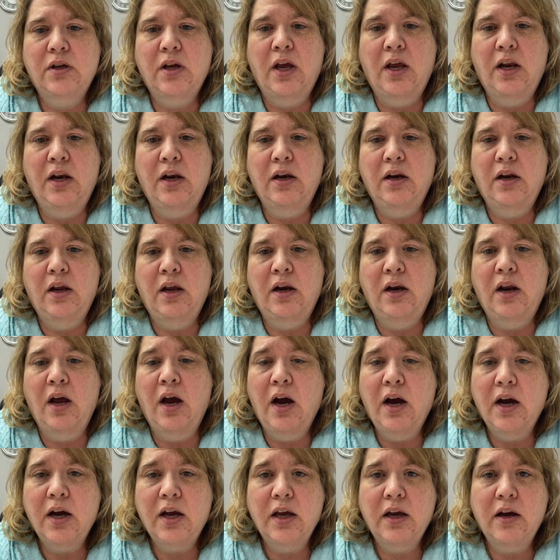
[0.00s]
and
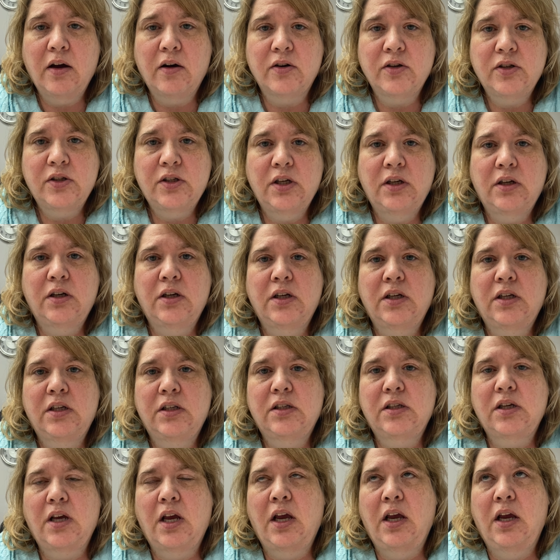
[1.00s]
hugging our
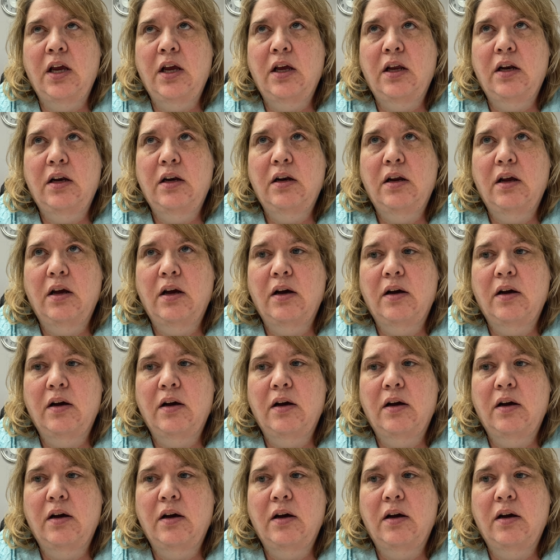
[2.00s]
students and